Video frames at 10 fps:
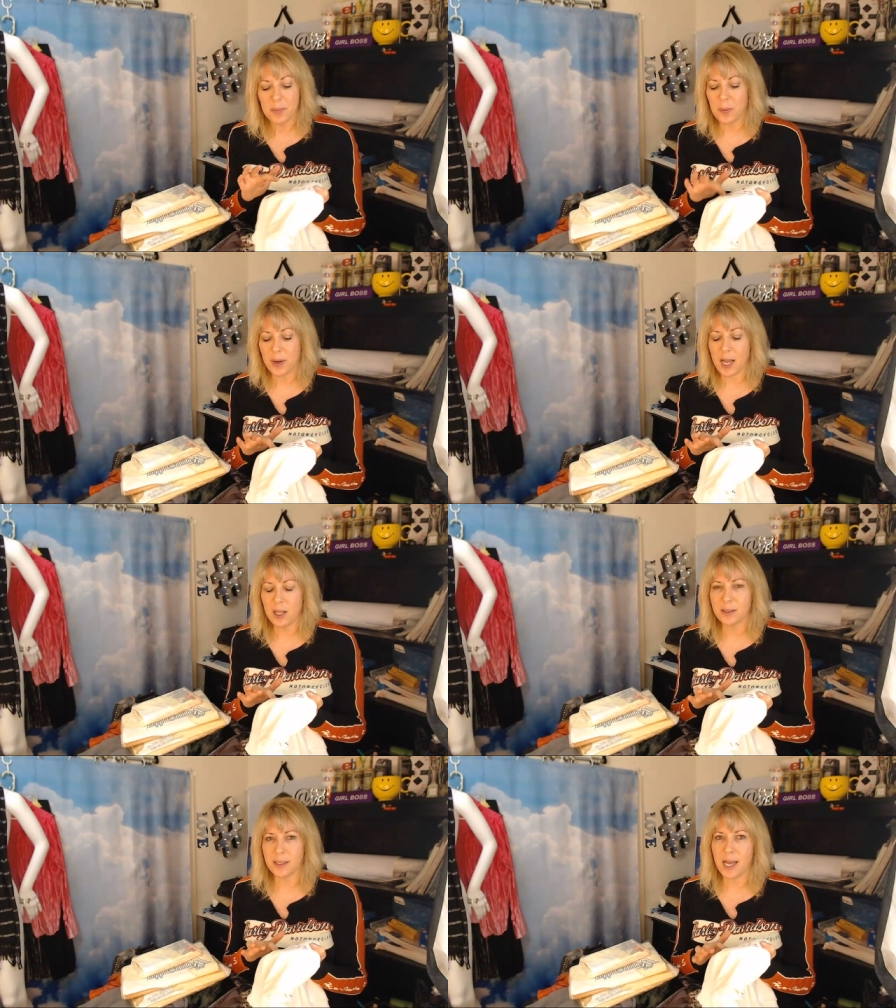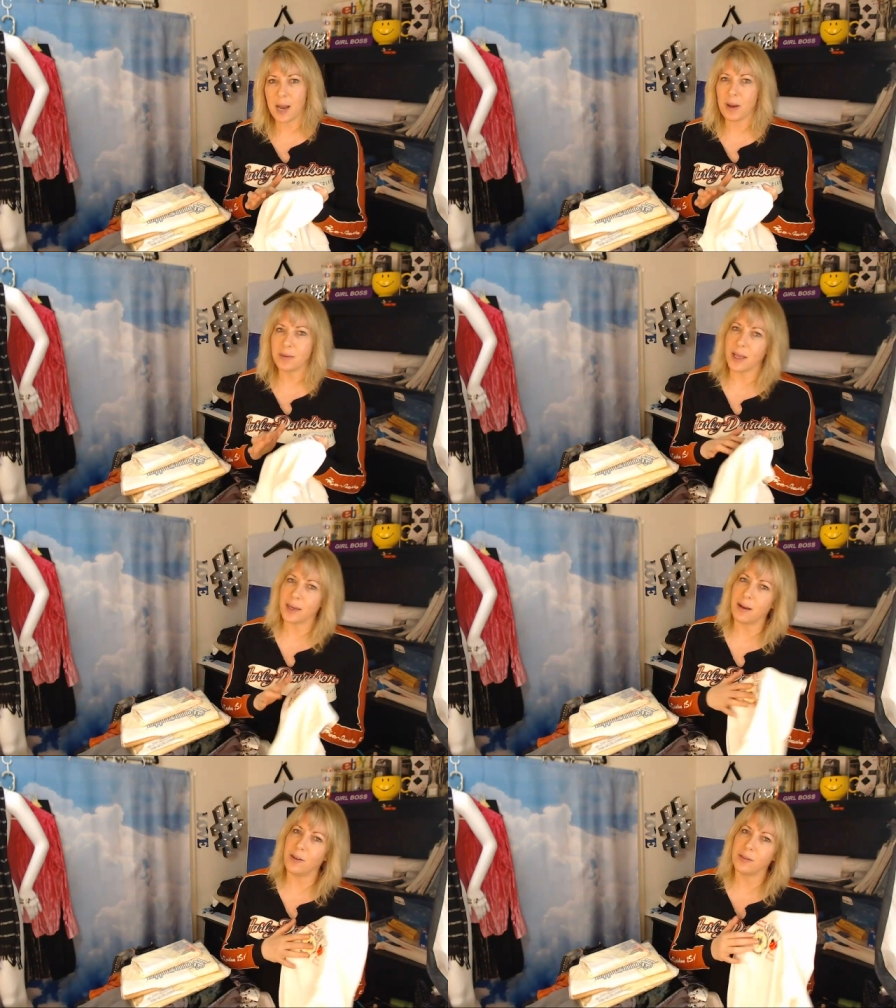But when I looked it up, I was
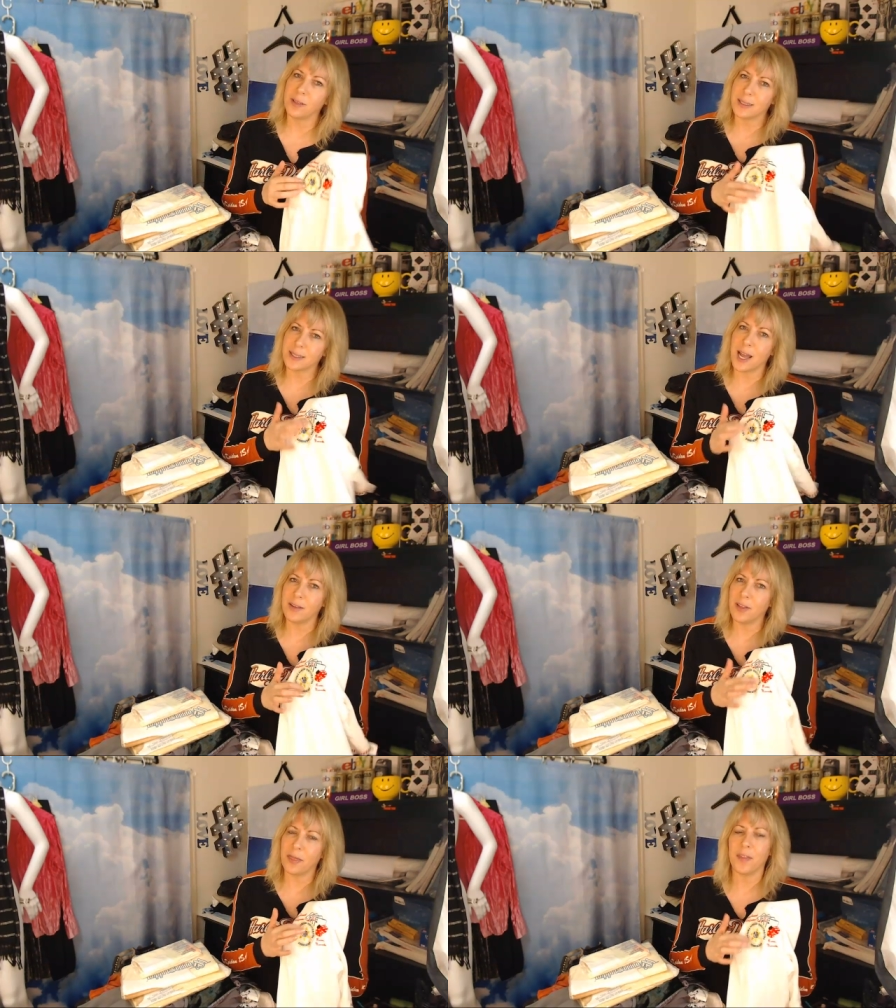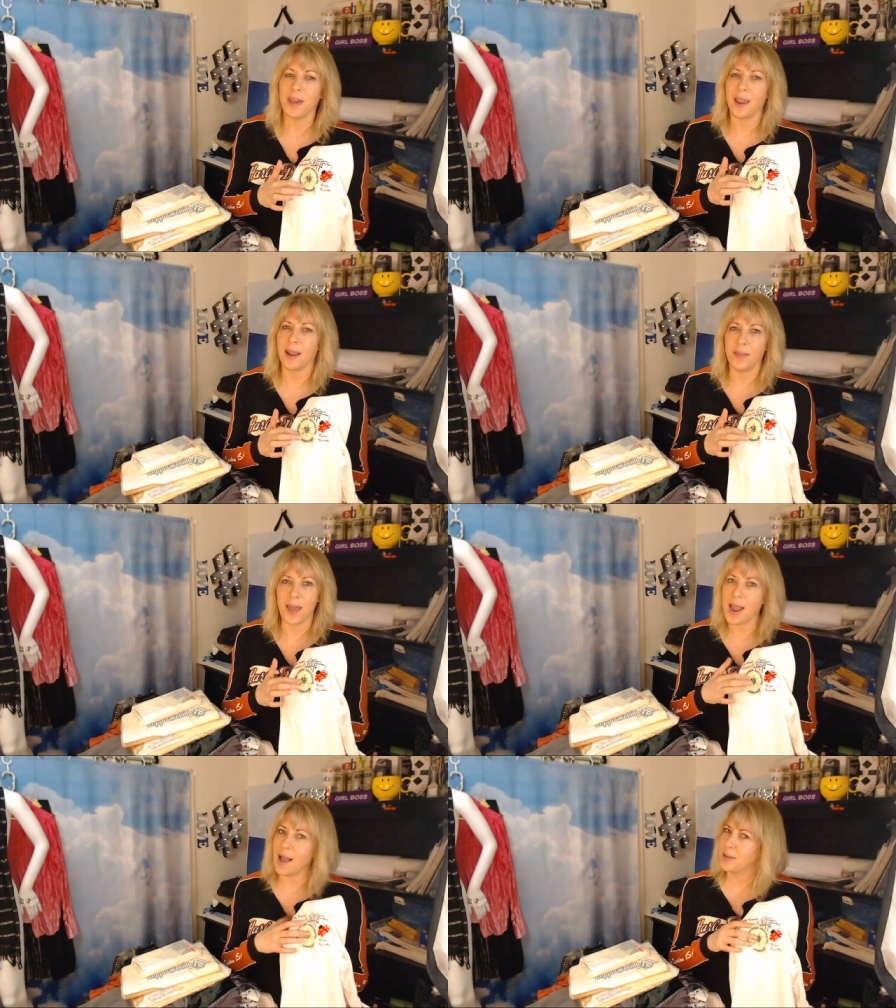like, oh, that's kind of a thing. And
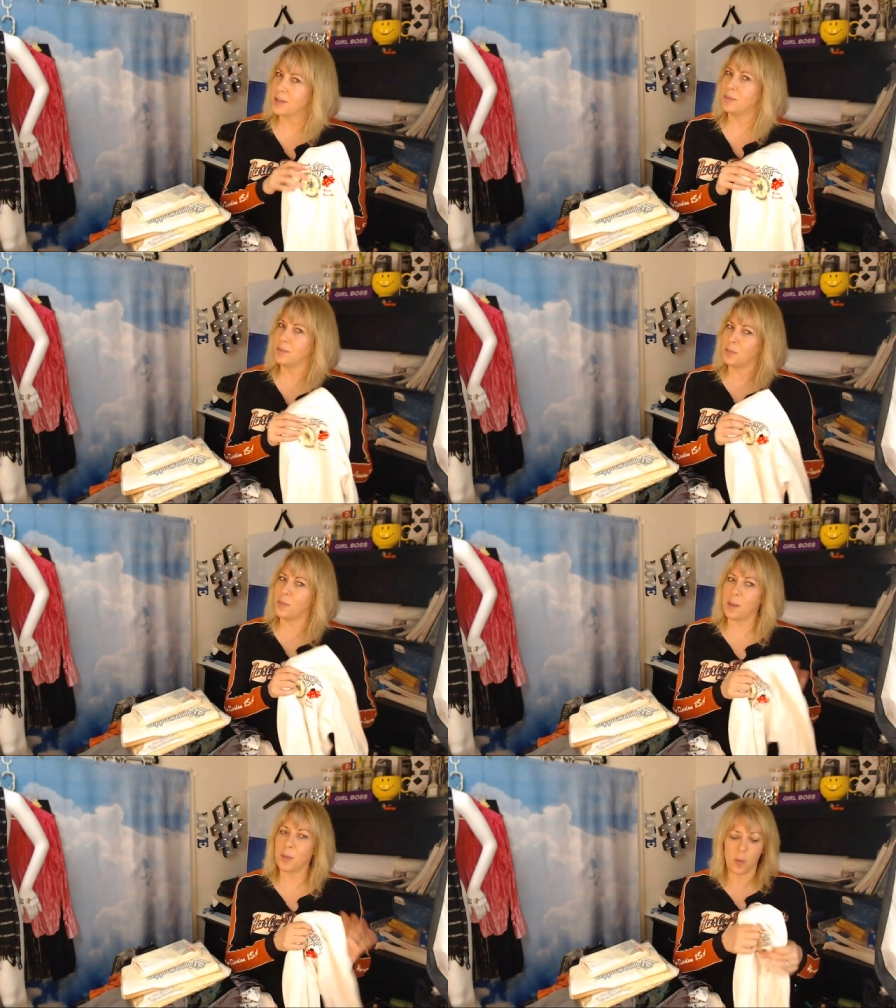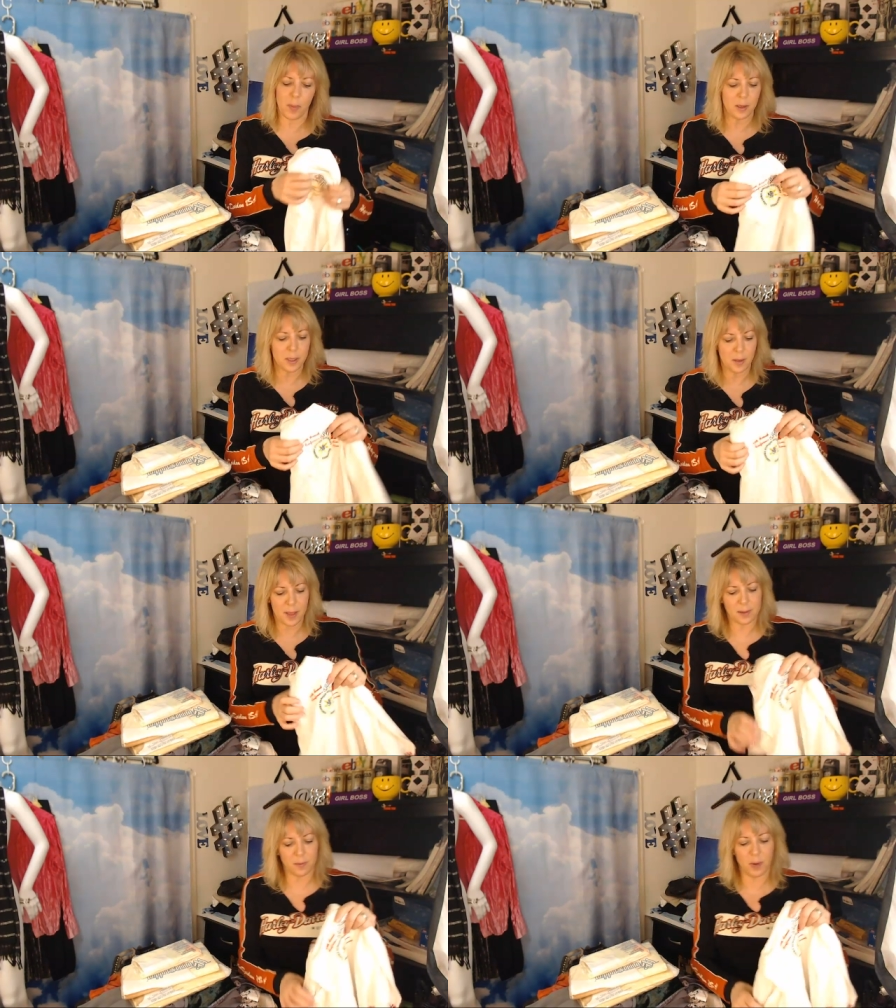they have some memorabilia
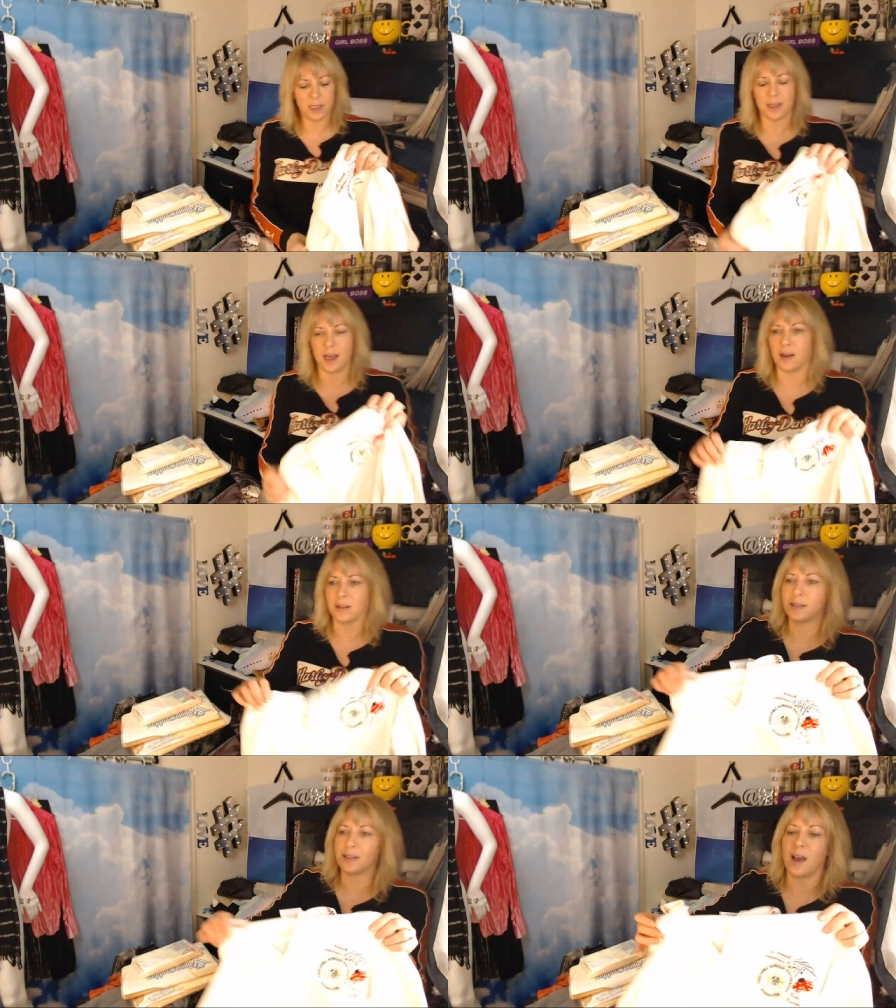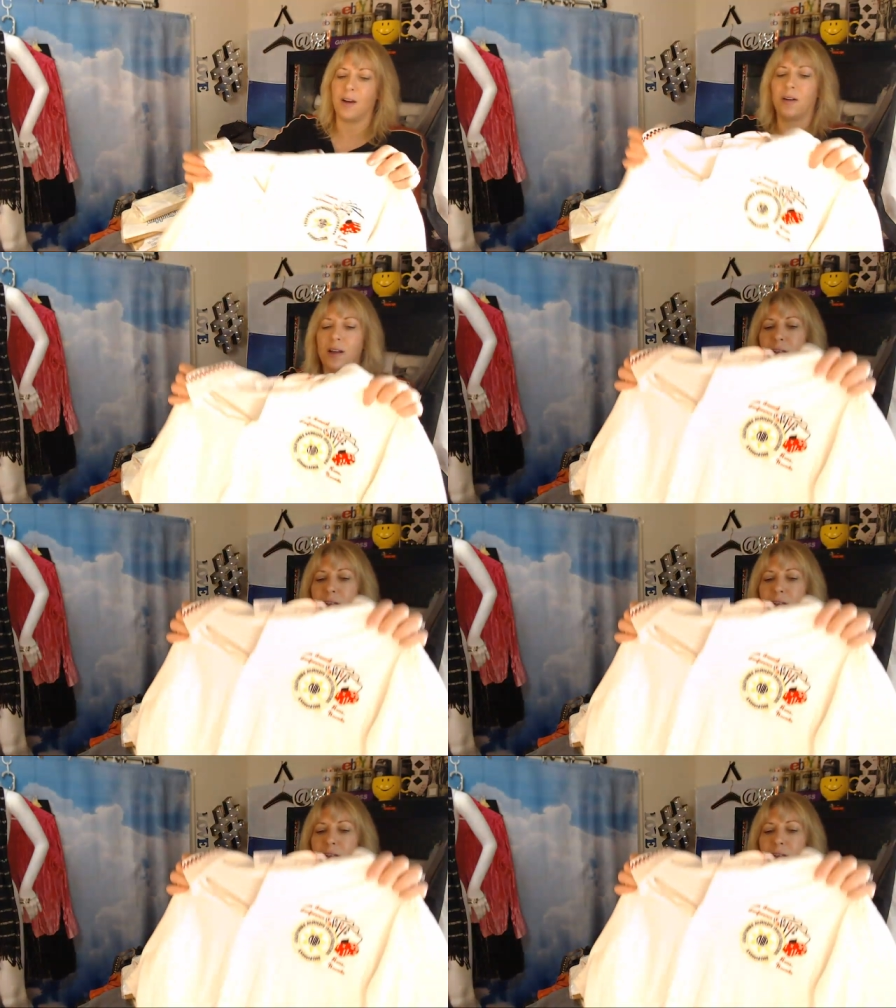that resells. So